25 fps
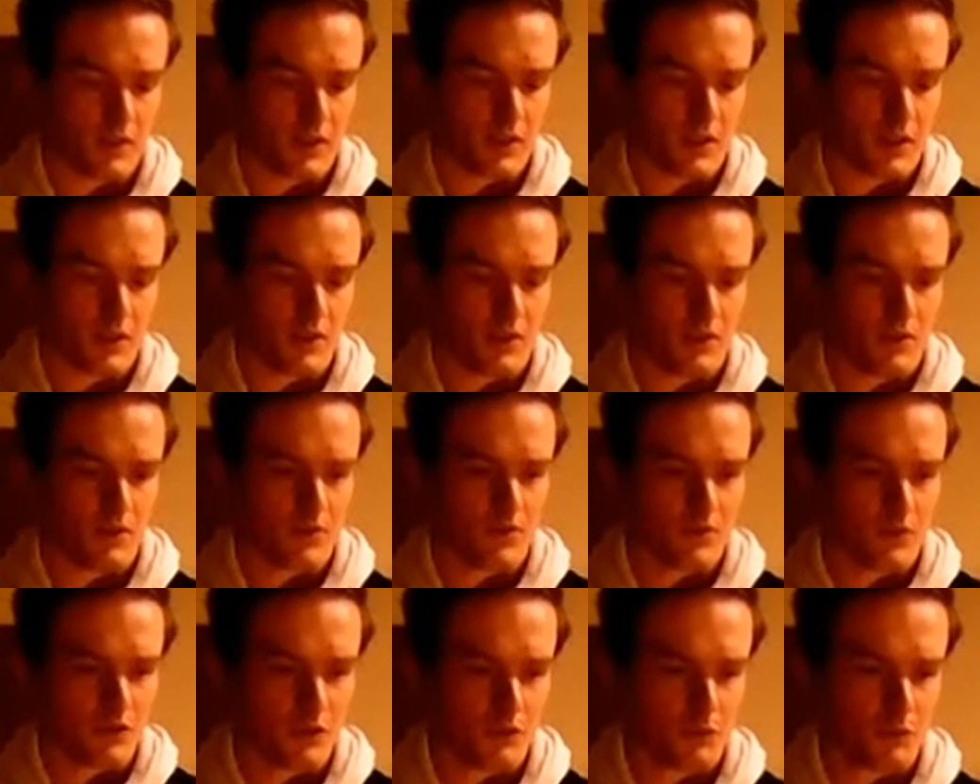She
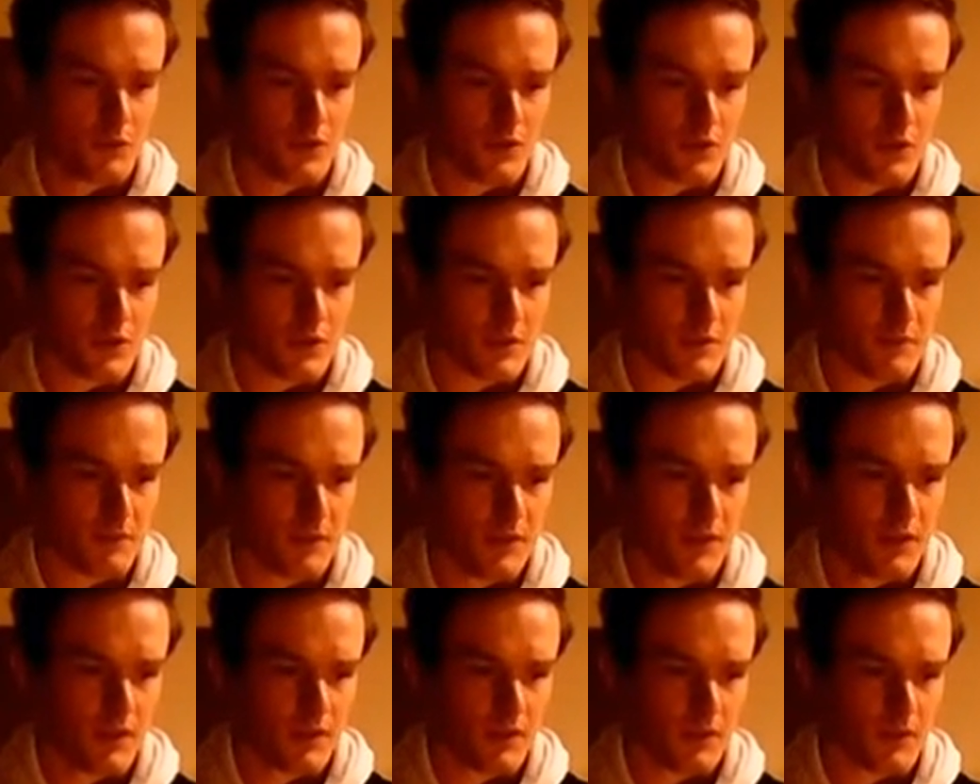also produces
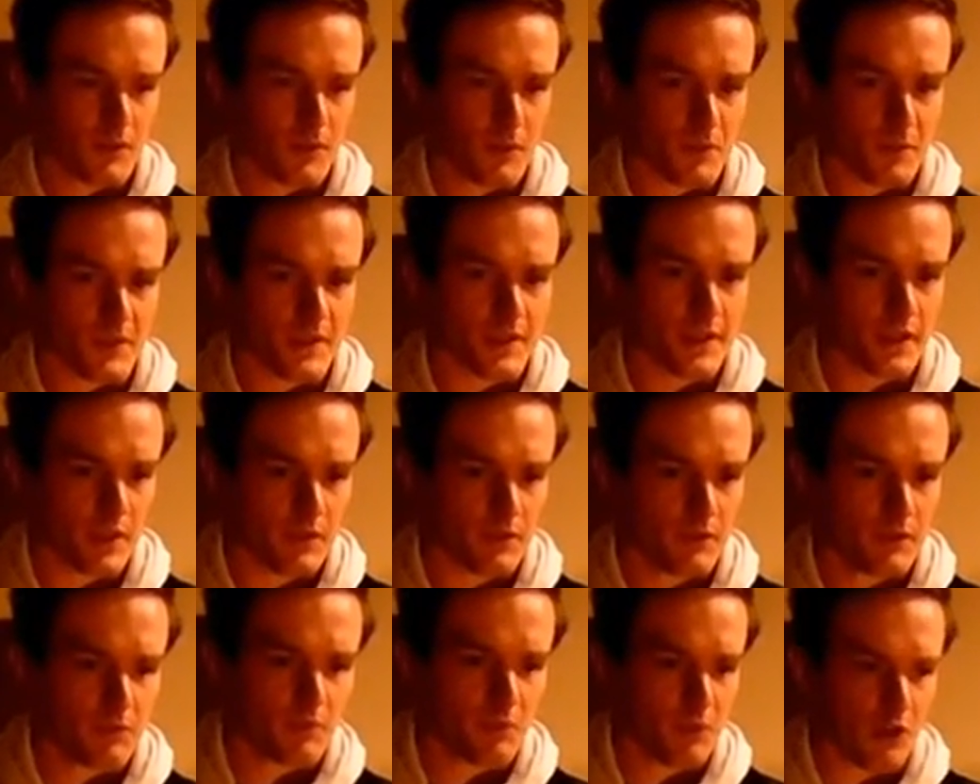milk from
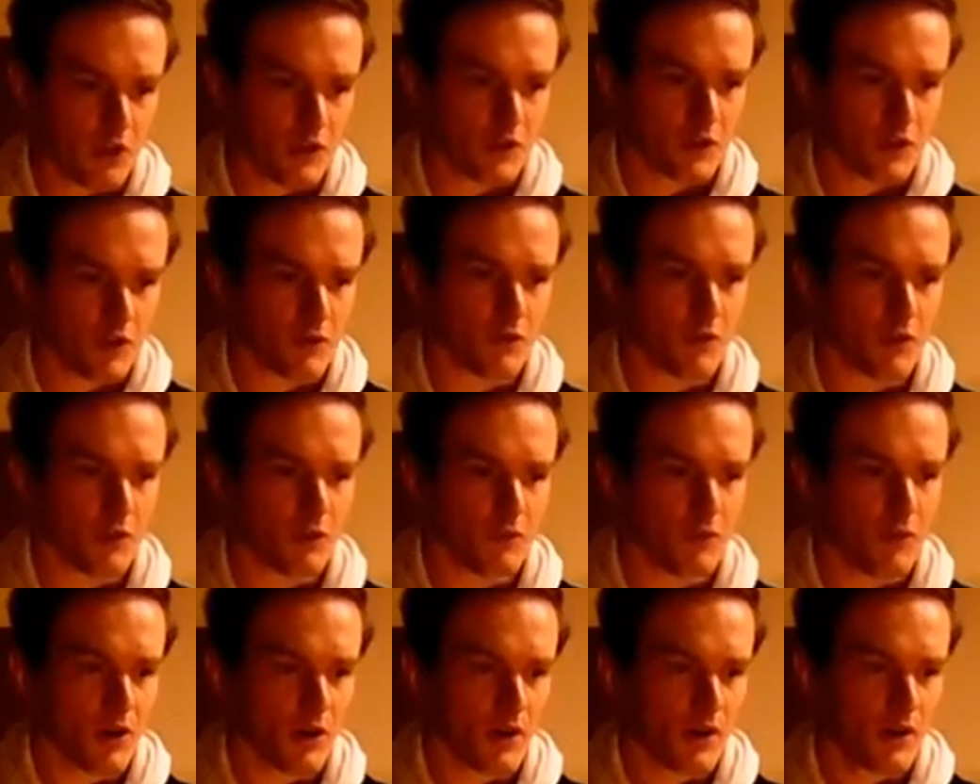several parts of
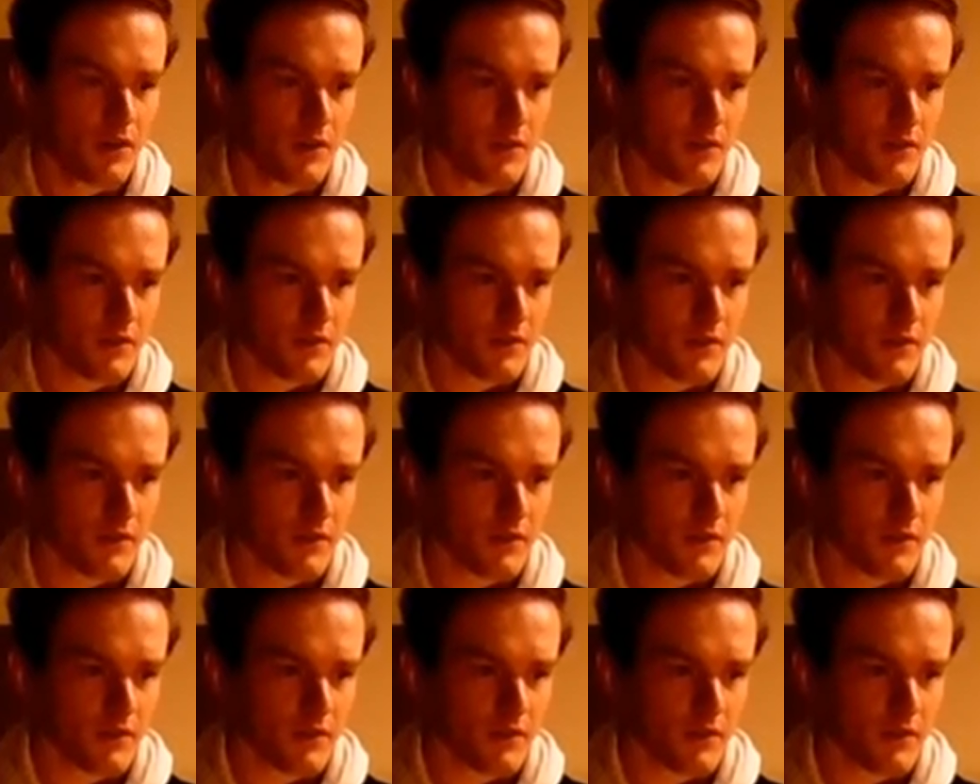her body.